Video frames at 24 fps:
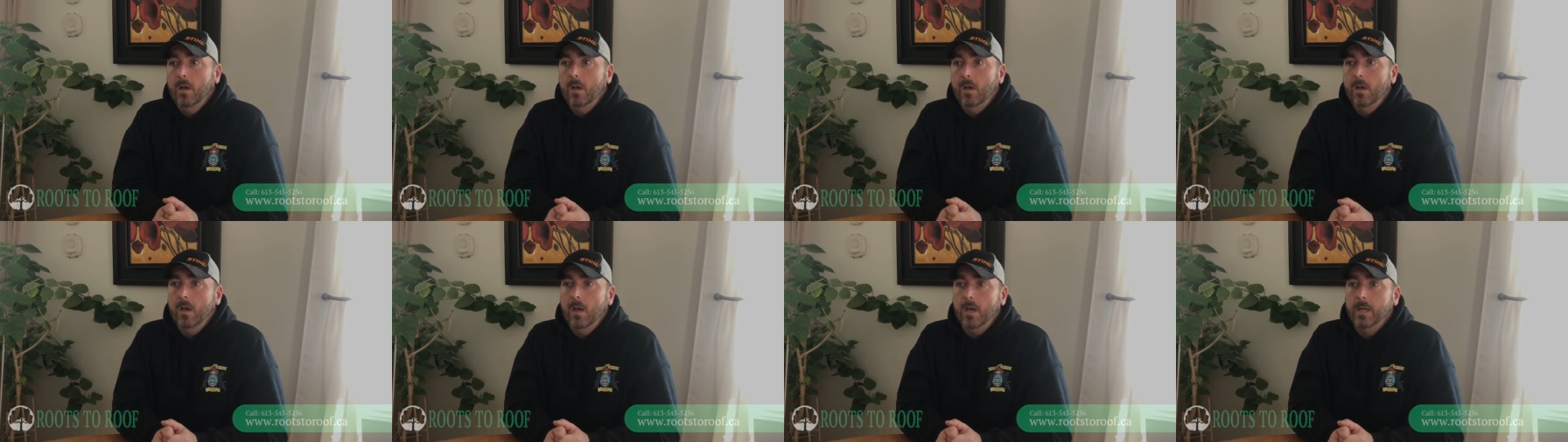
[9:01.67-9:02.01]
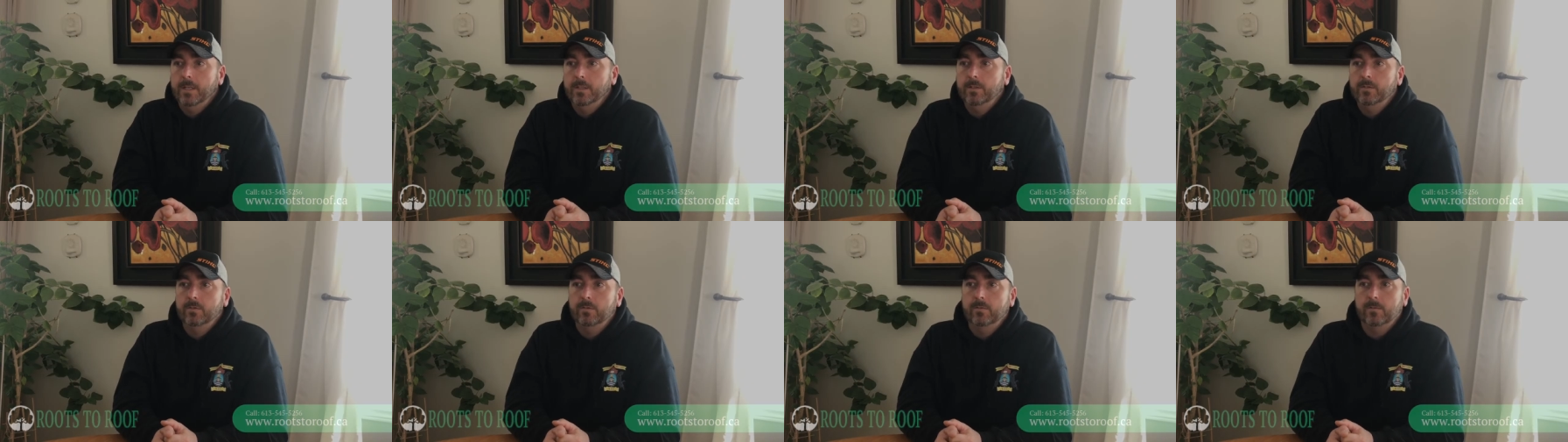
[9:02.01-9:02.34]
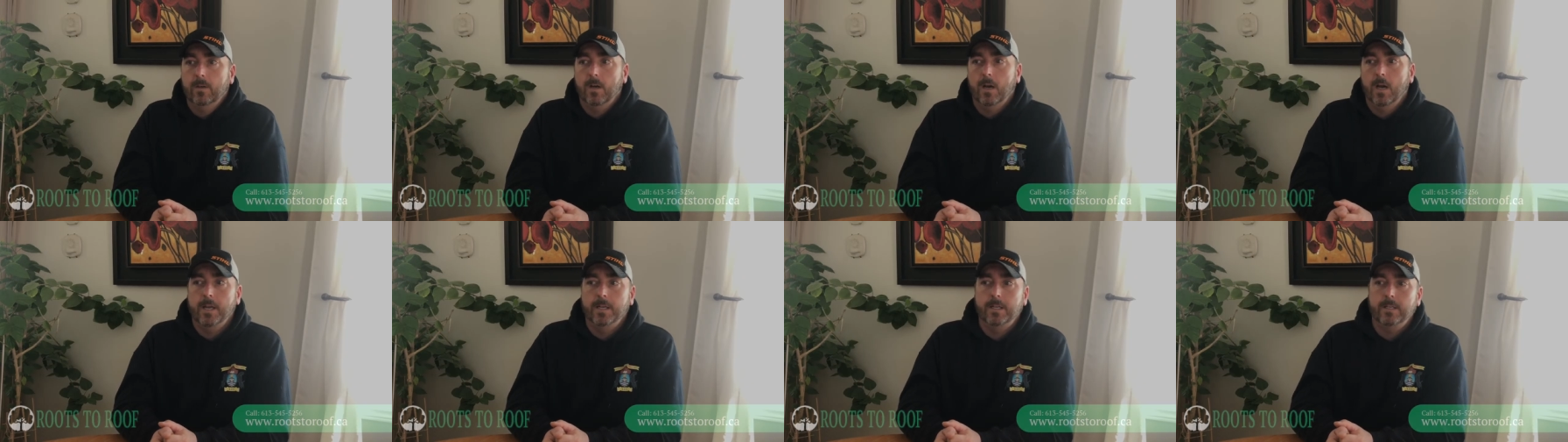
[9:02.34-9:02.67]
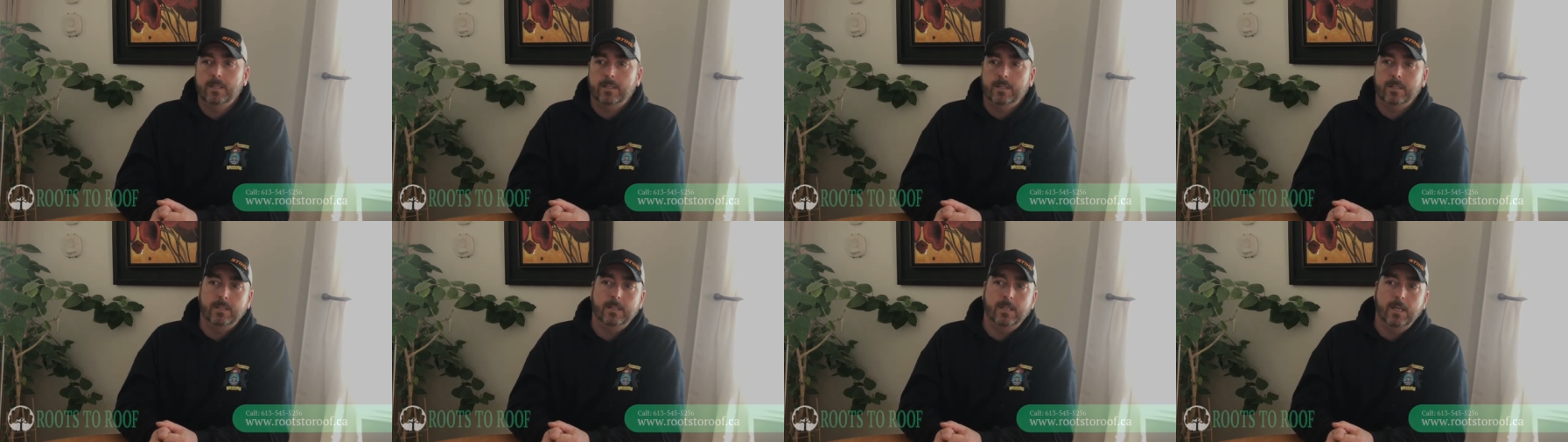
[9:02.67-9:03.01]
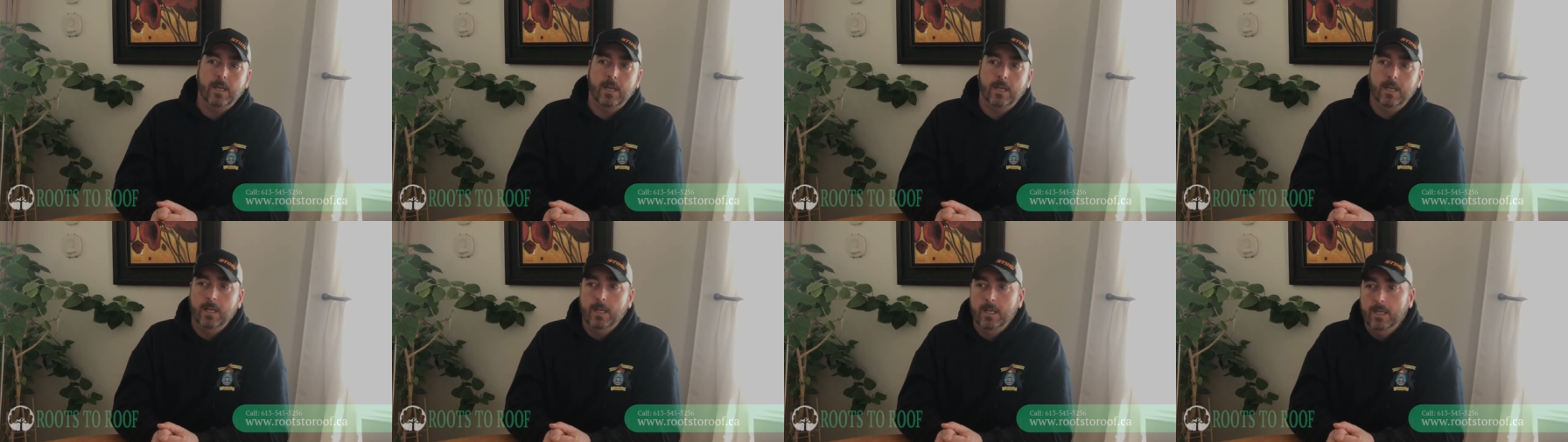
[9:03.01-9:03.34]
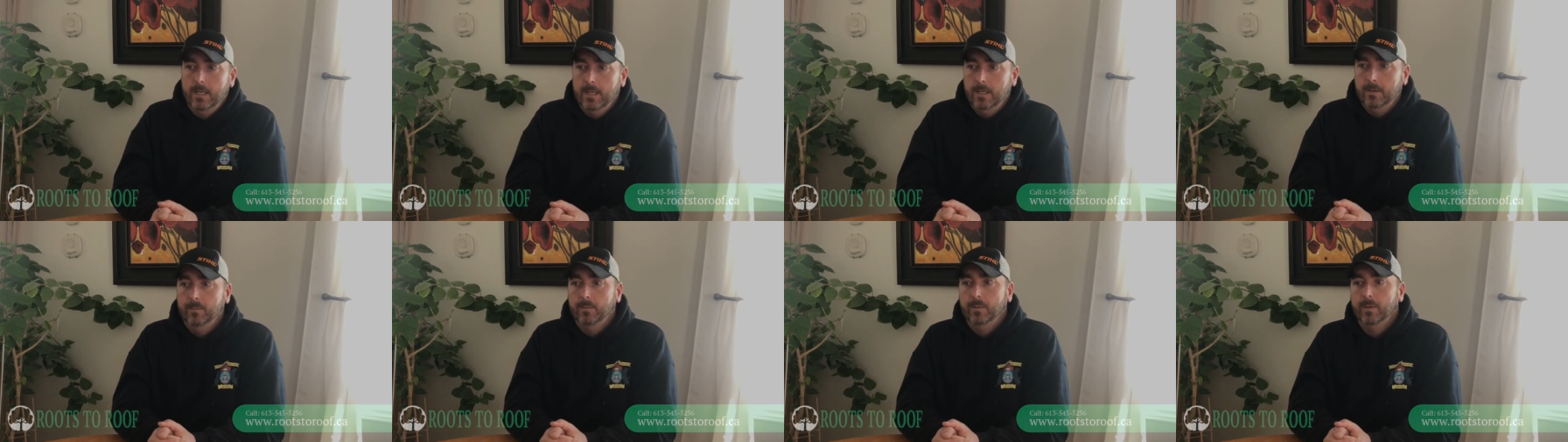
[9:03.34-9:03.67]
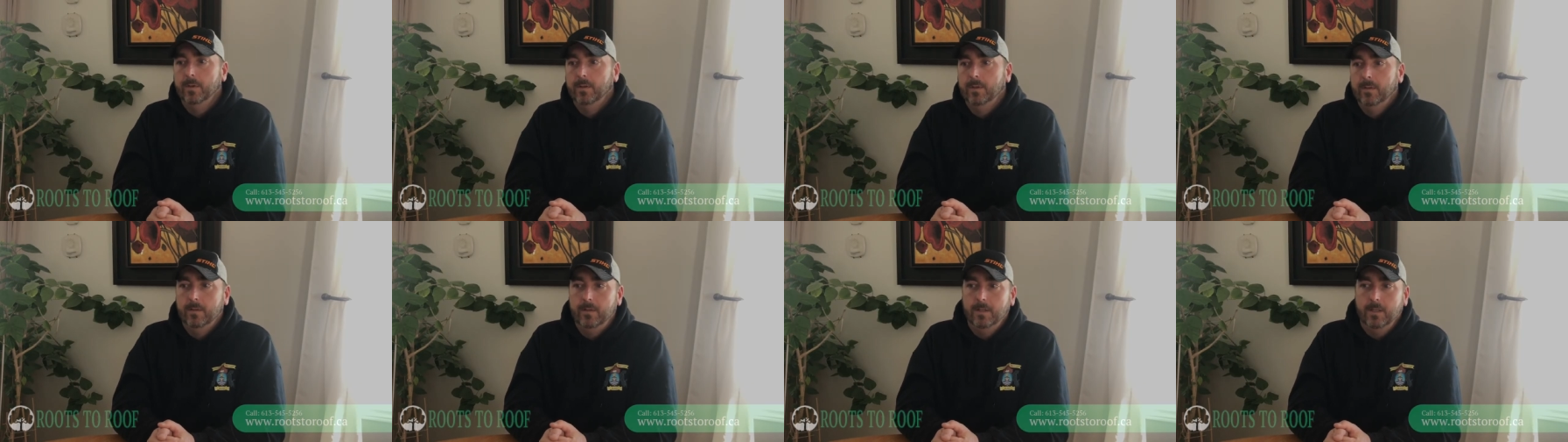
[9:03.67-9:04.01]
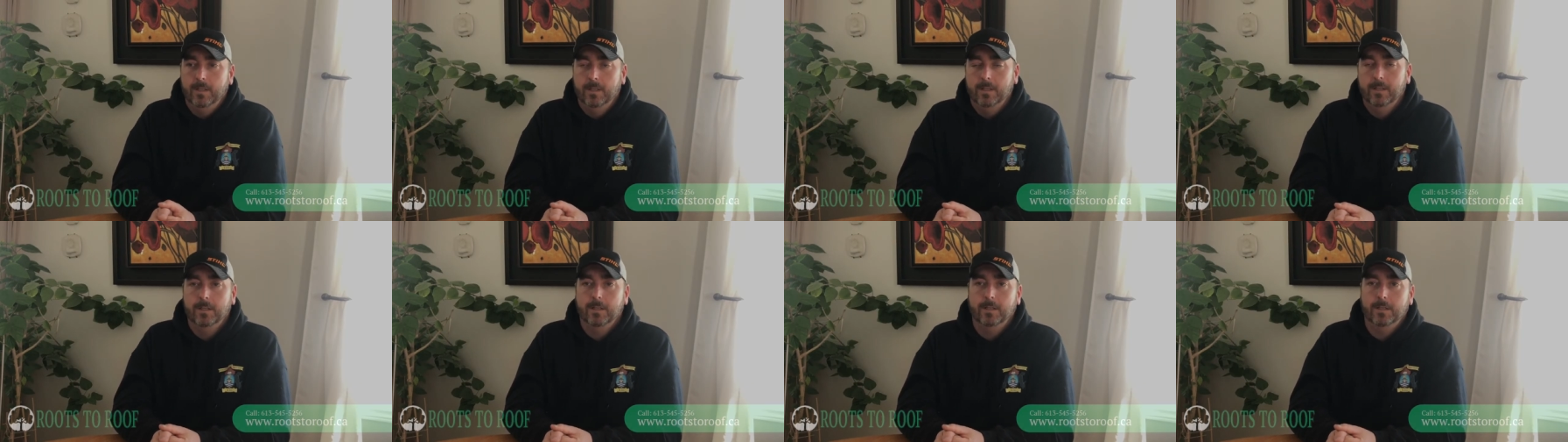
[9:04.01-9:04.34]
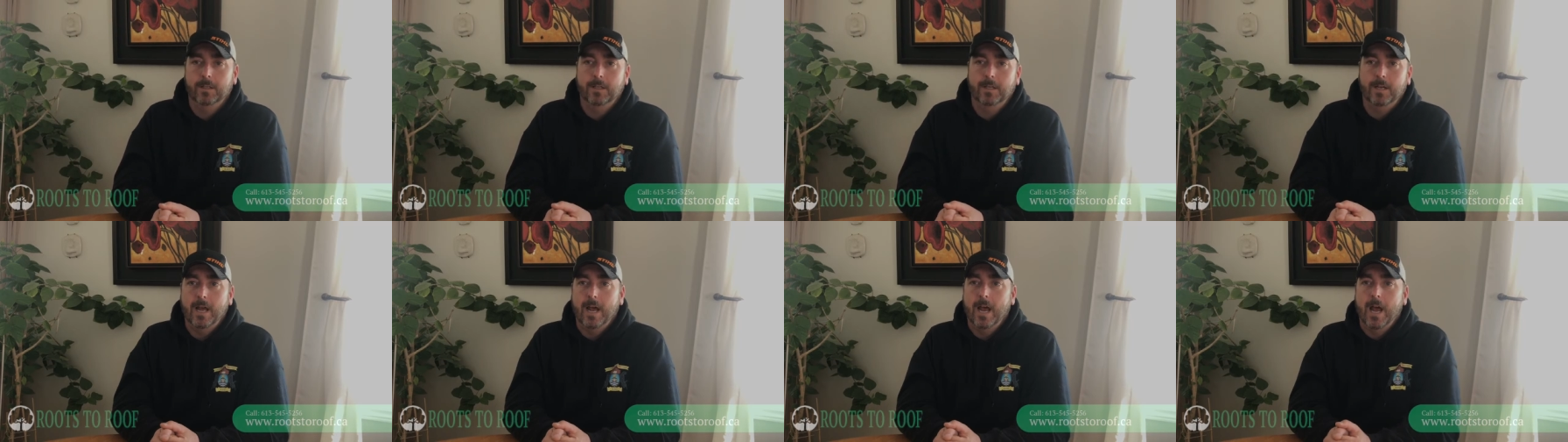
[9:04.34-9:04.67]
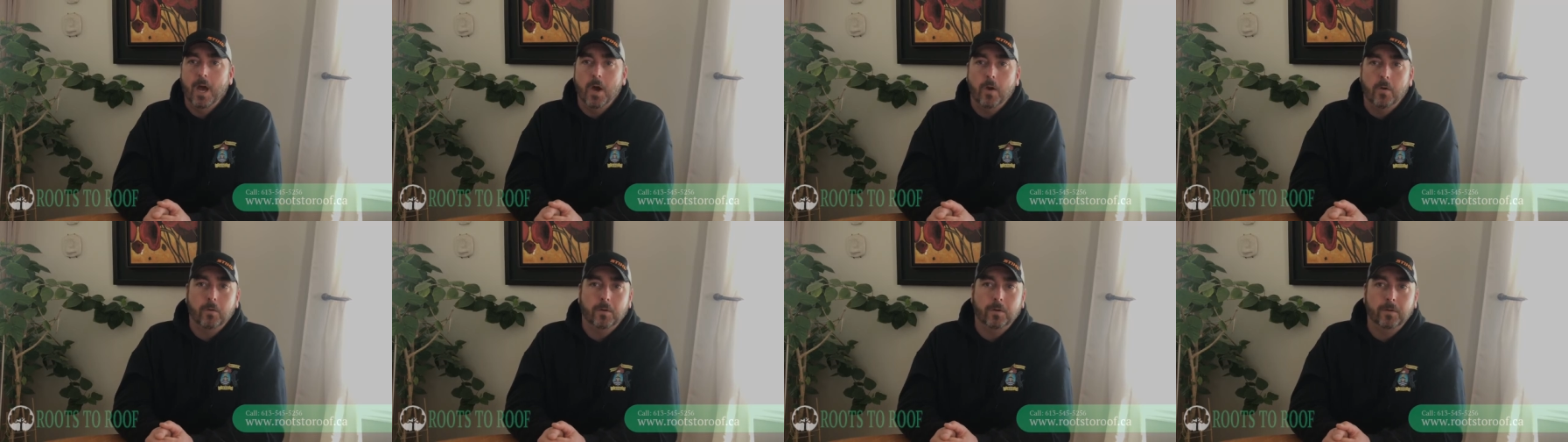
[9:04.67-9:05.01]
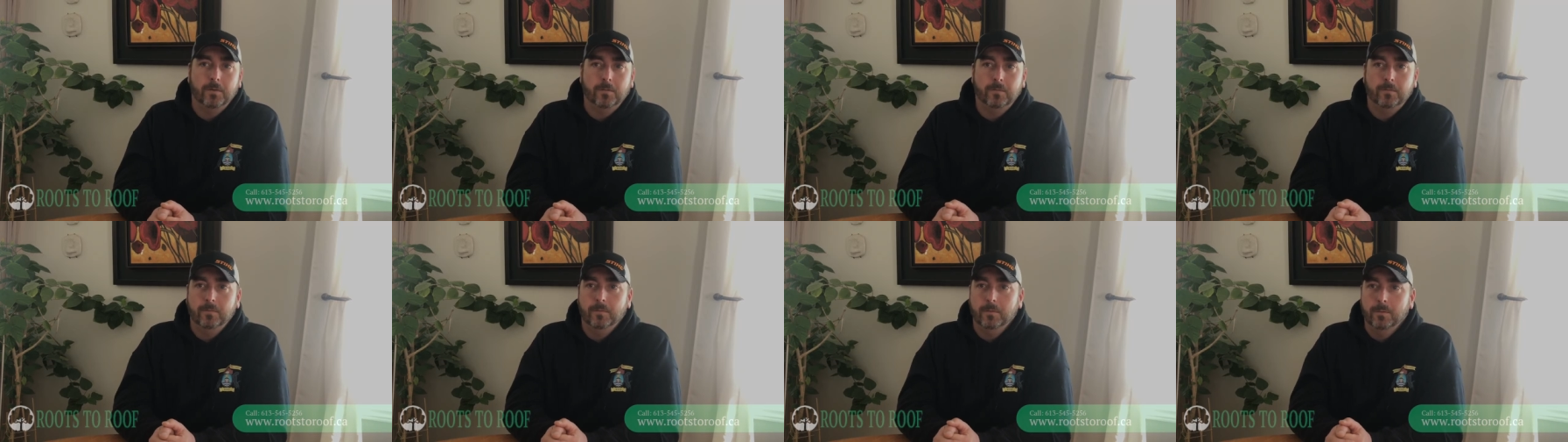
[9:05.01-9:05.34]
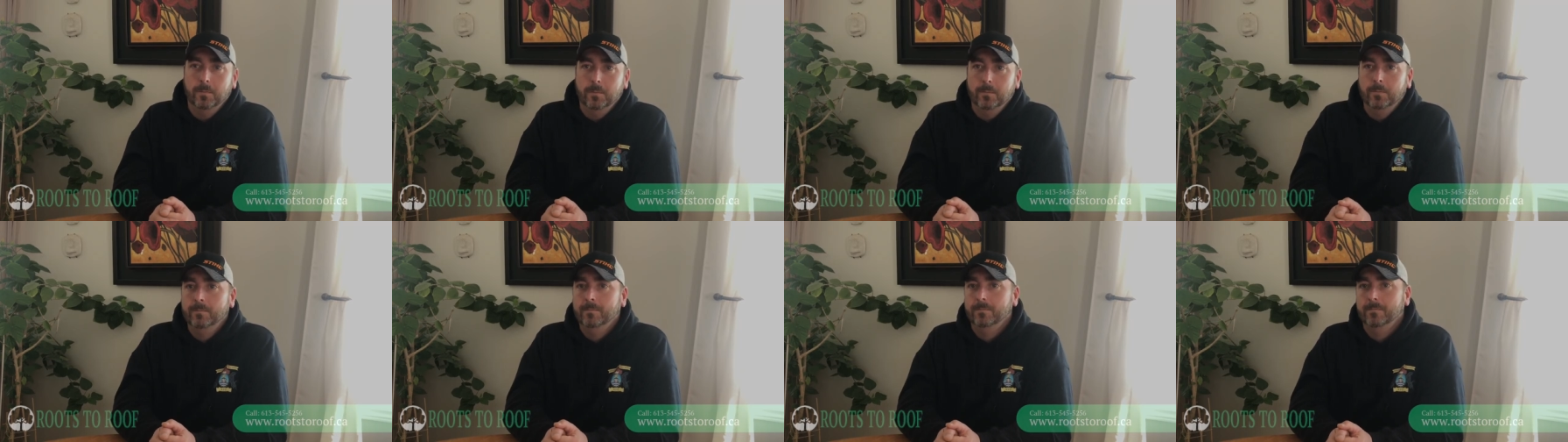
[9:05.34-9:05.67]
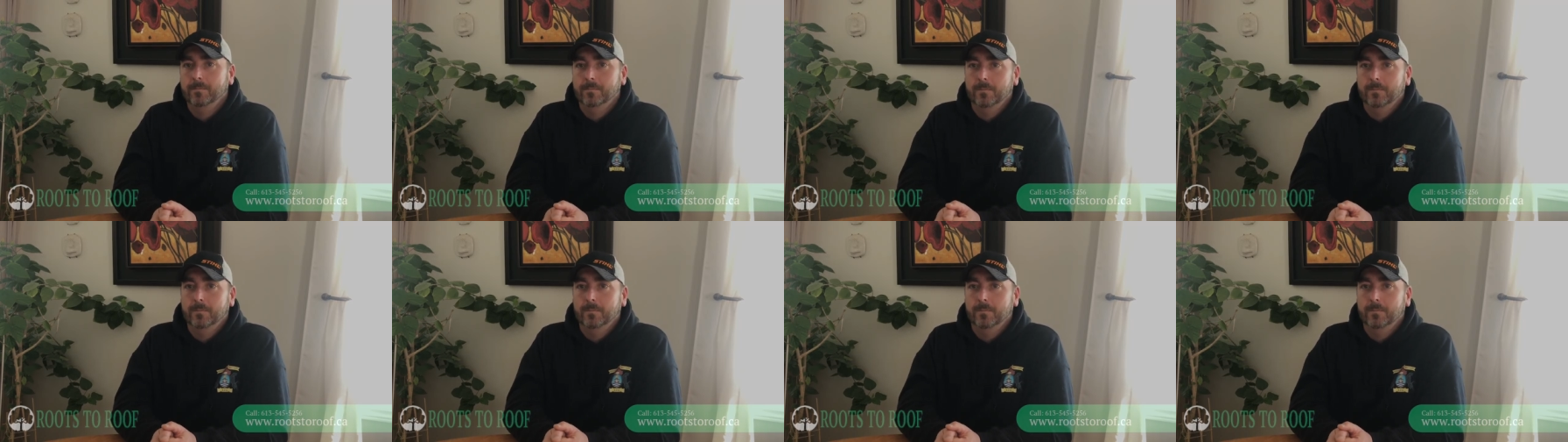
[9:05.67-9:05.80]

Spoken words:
I try to stay within an hour from